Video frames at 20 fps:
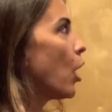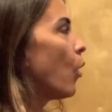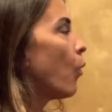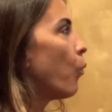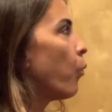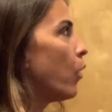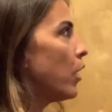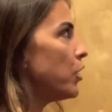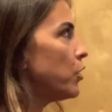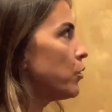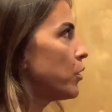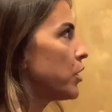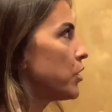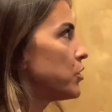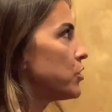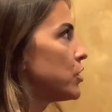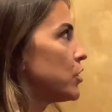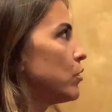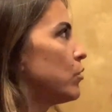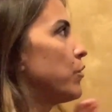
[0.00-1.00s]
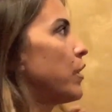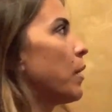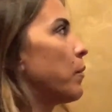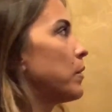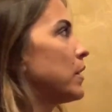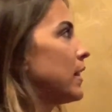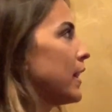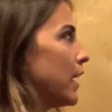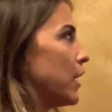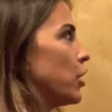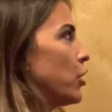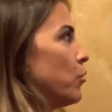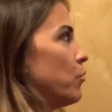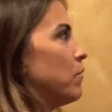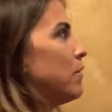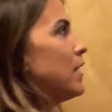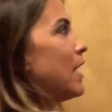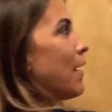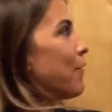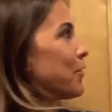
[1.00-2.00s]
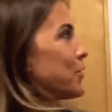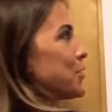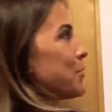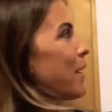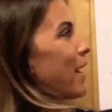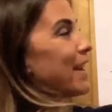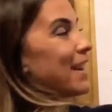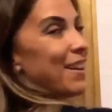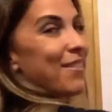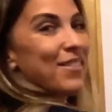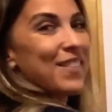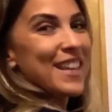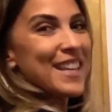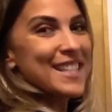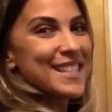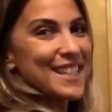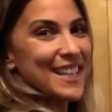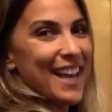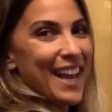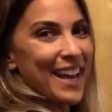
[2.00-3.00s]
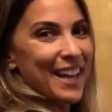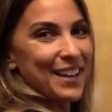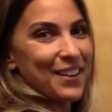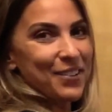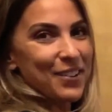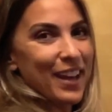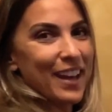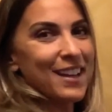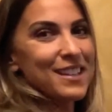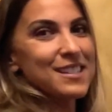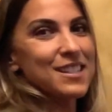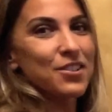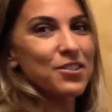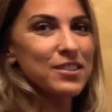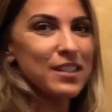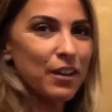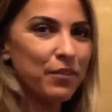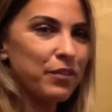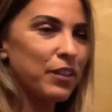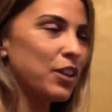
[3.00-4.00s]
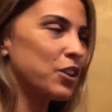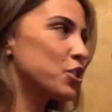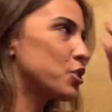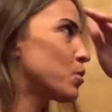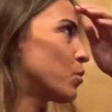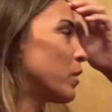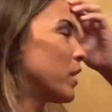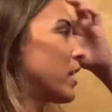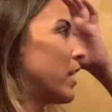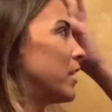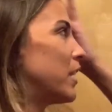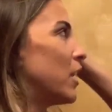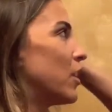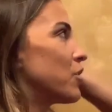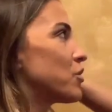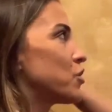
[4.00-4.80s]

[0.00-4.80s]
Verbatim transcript: what you can do that would let you never do any of this again, okay? Because there's definitely a shortcut here.